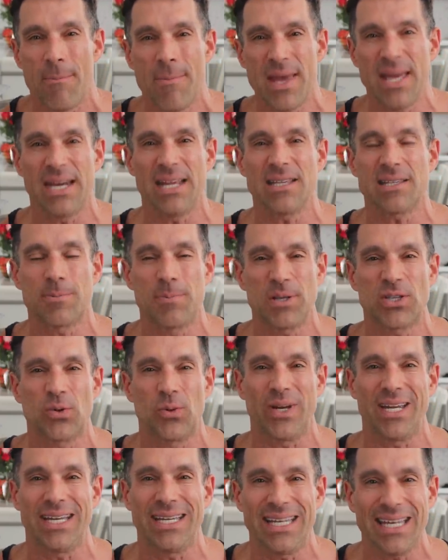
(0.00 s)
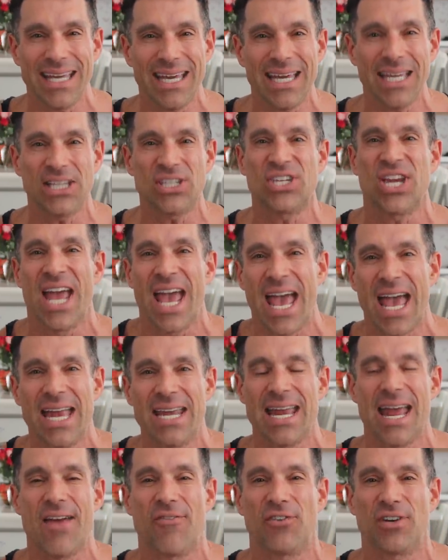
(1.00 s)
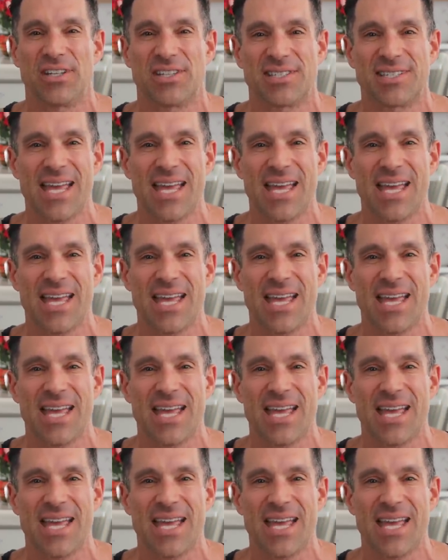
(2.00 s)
minutes between each and every